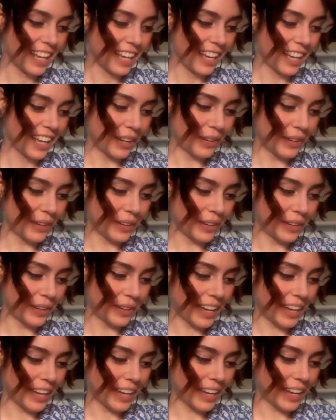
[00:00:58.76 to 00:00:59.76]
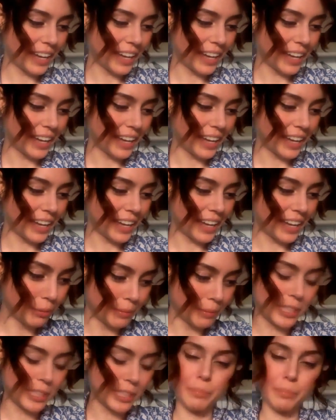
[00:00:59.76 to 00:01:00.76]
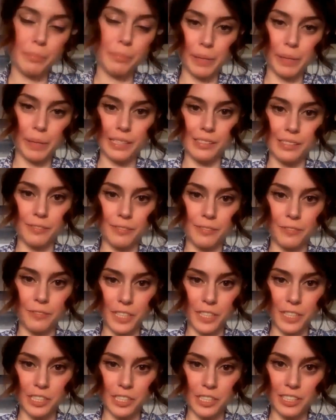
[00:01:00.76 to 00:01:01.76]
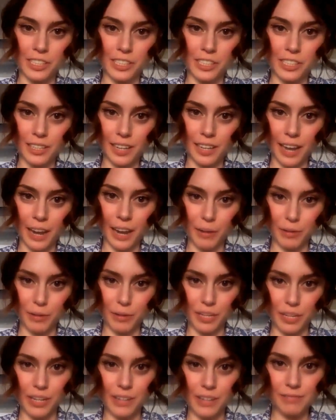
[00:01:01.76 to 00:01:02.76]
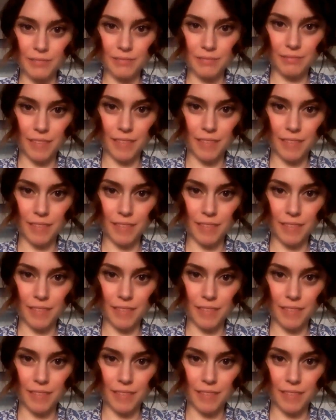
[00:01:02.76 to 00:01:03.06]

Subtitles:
Okay, you're pretty much the biggest fish geek out there